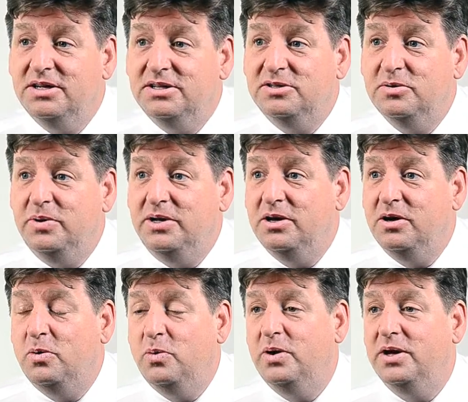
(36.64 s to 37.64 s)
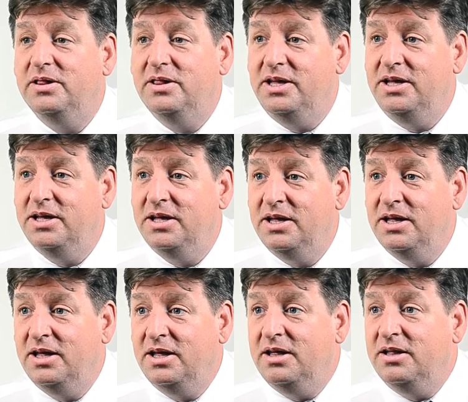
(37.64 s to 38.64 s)
so we can quickly
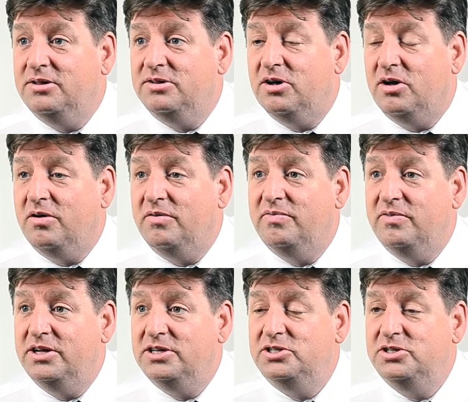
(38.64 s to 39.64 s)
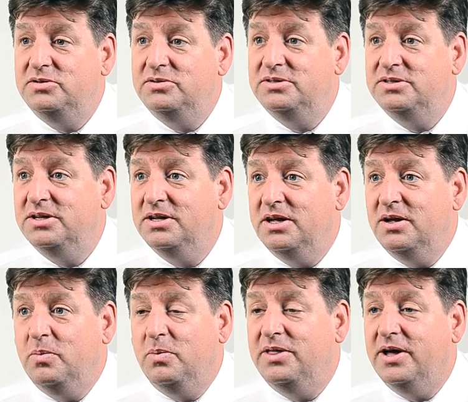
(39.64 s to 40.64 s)
solve issues
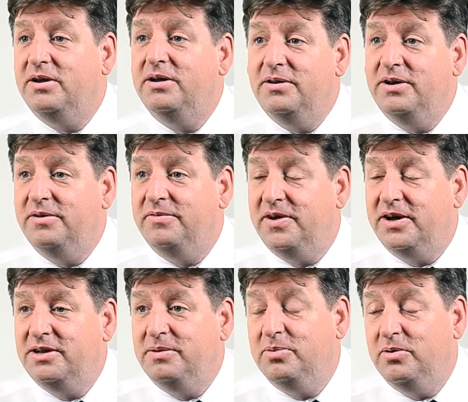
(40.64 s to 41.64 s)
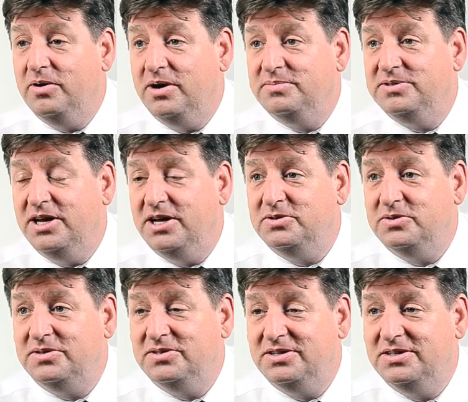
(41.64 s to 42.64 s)
without it affecting program
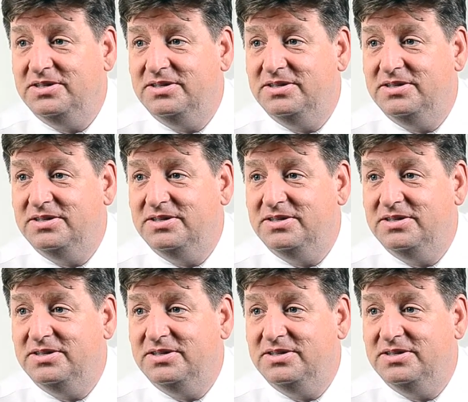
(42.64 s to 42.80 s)
schedules.